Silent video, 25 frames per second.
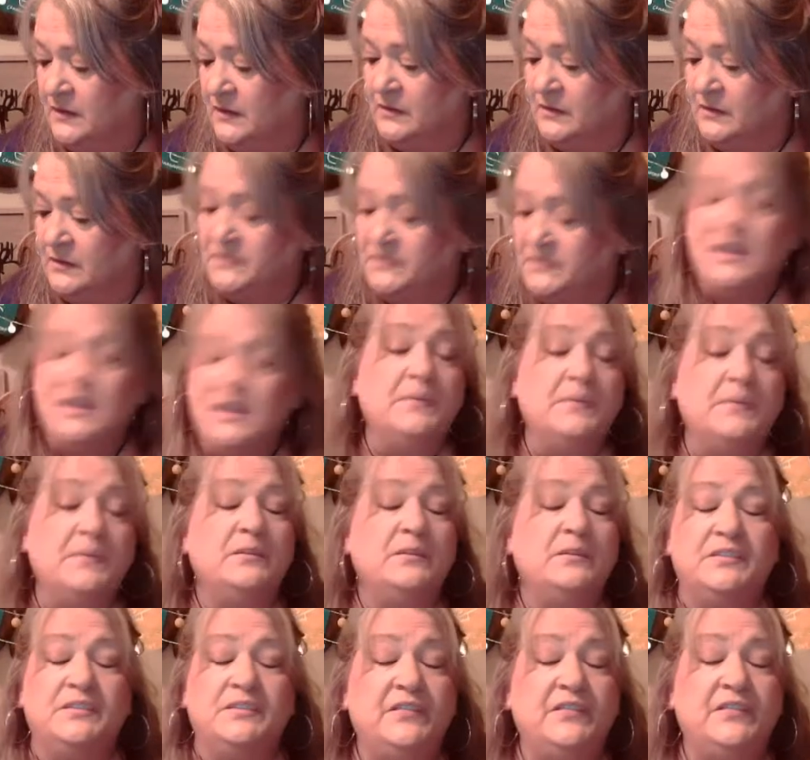Because some of
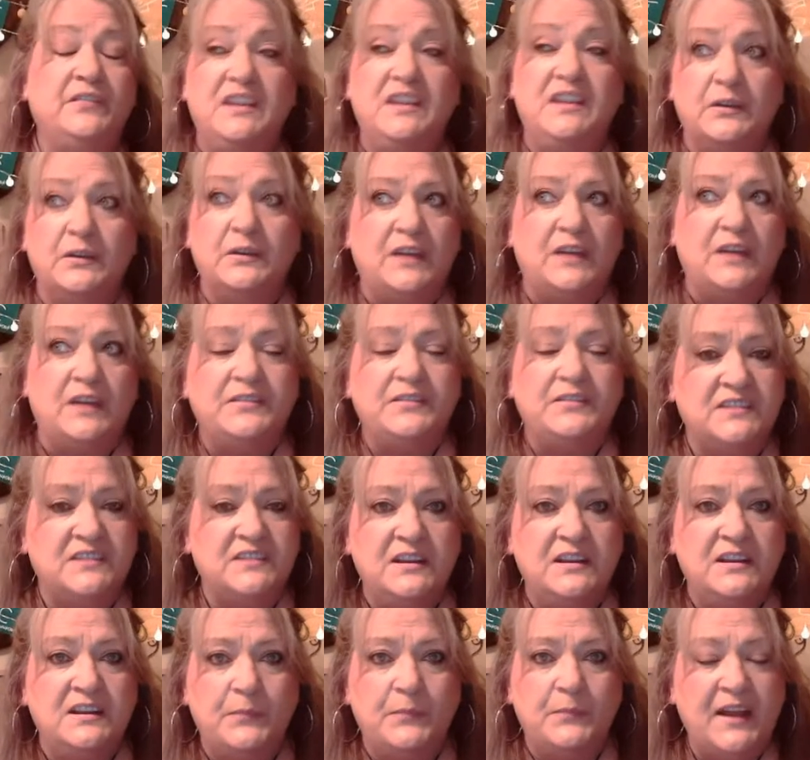the videos I've
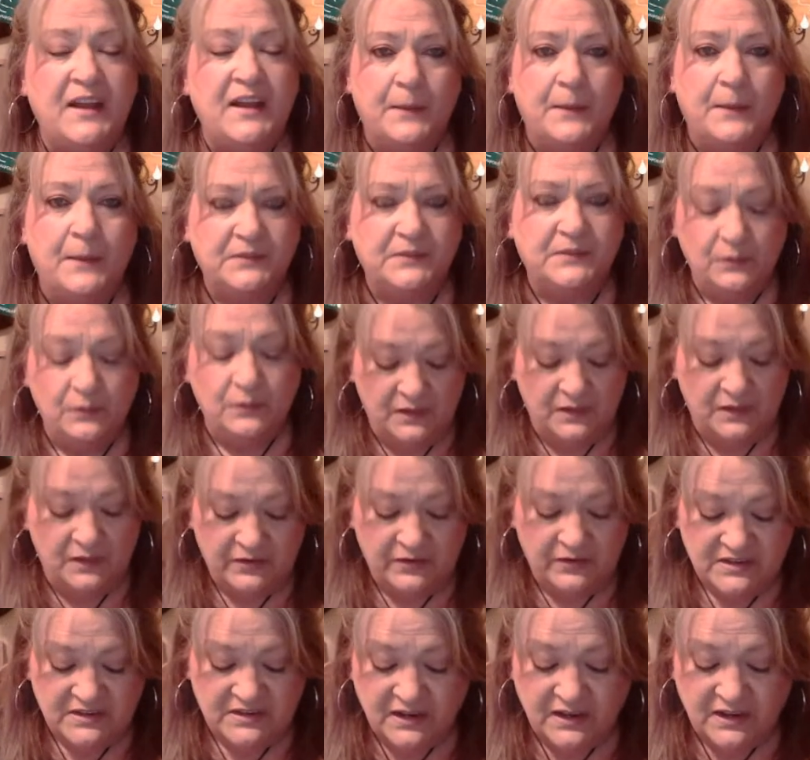seen have been absolutely
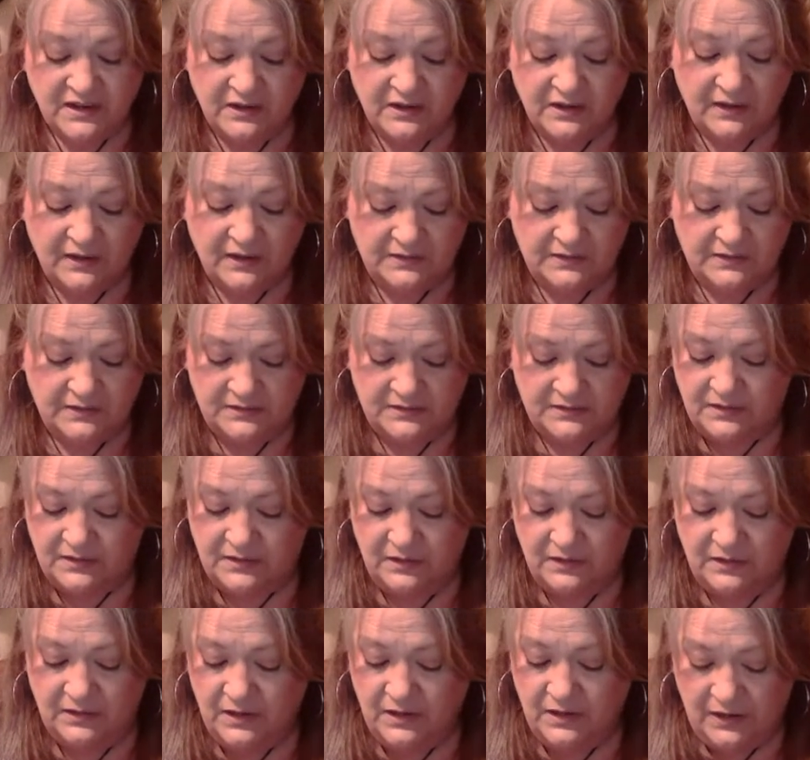ridiculous,
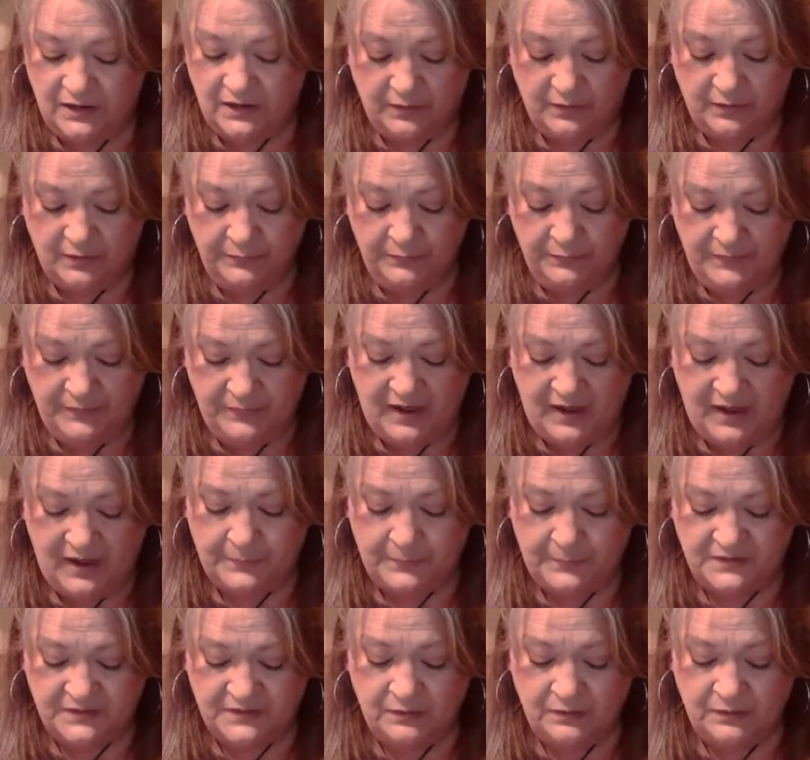you know,
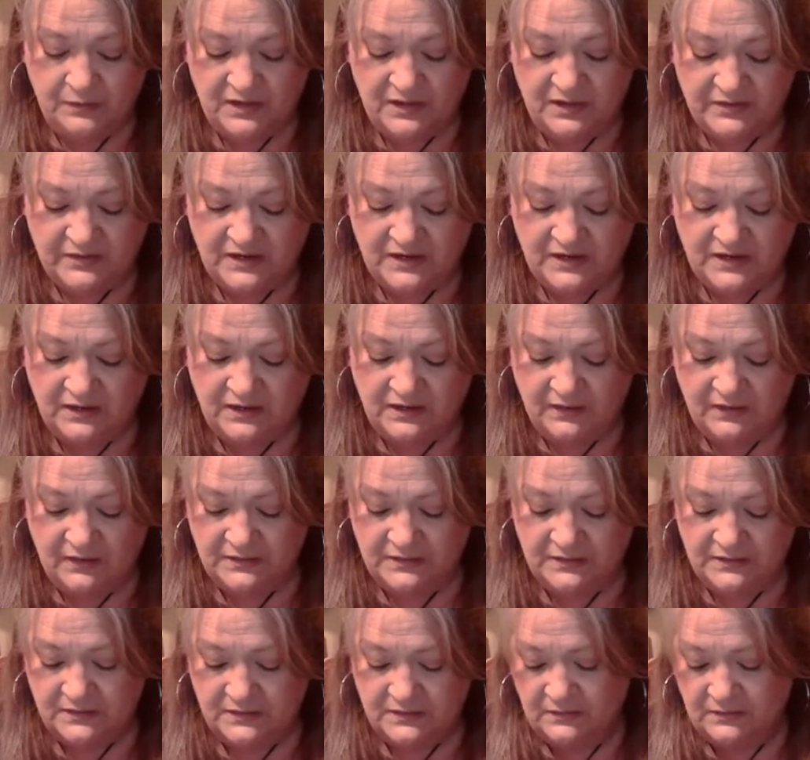absolutely
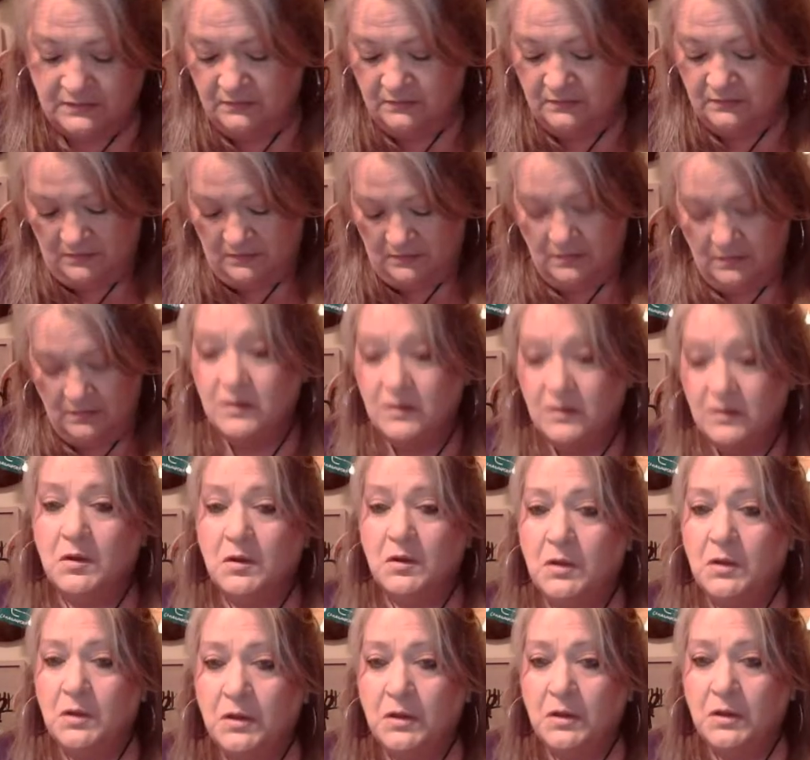ridiculous.
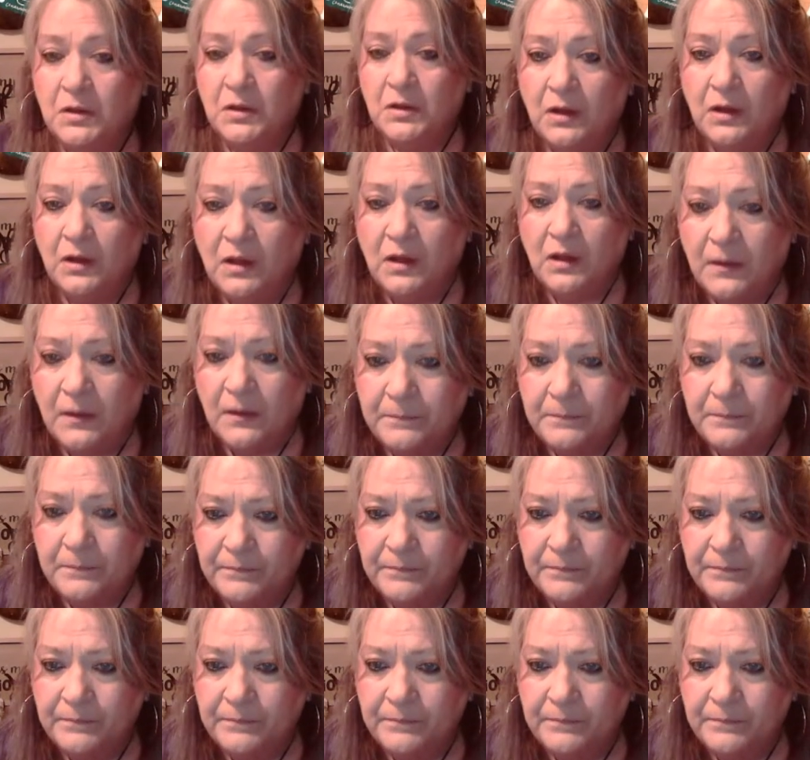Um,